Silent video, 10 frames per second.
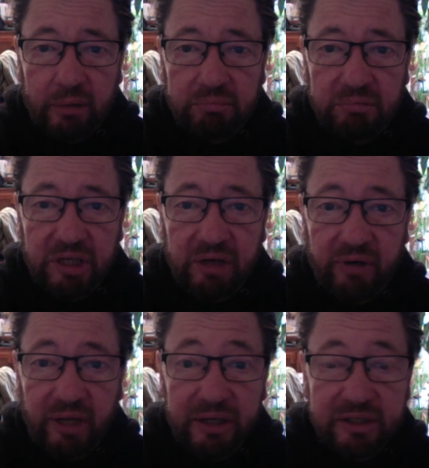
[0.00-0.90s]
kidney
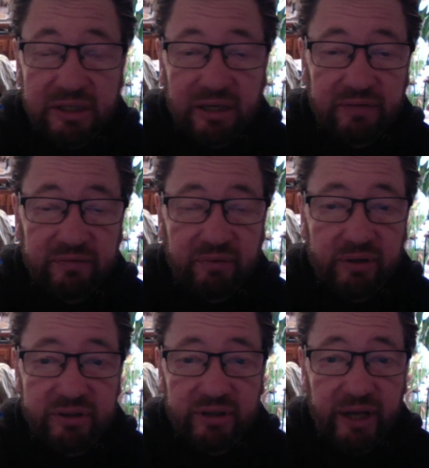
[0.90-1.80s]
related stuff, whether
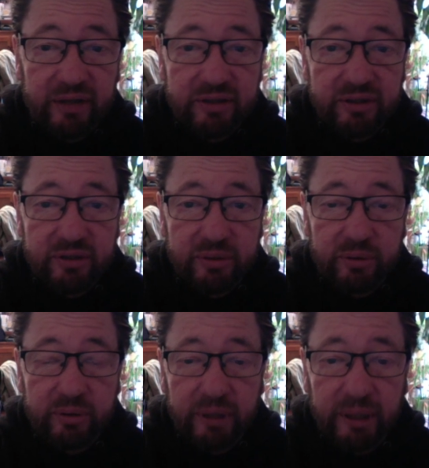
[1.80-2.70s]
it's dialysis
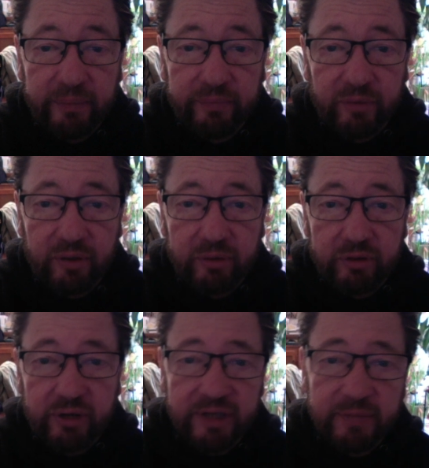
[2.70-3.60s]
or
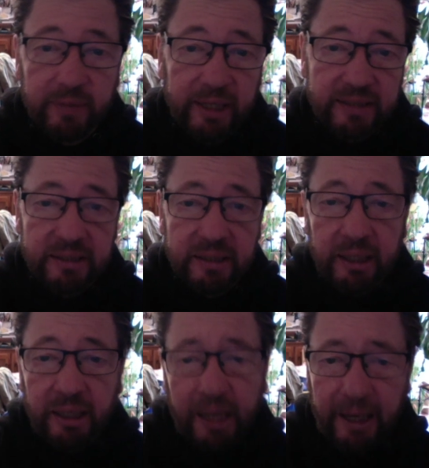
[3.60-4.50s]
transplants.
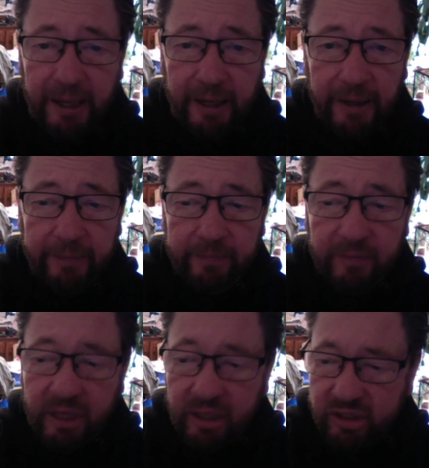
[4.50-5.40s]
Um,
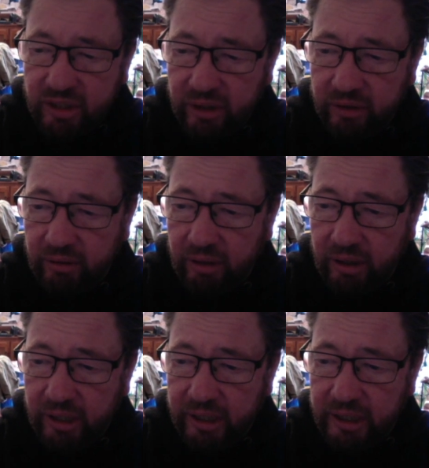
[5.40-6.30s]
so
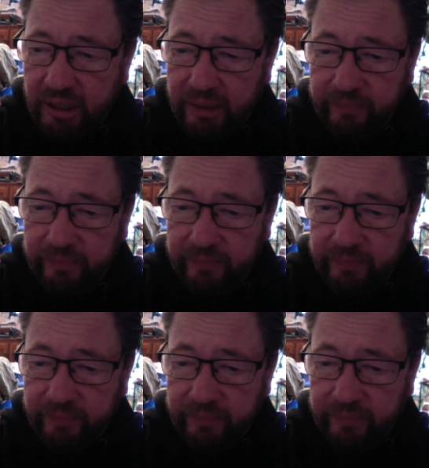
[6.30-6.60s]
I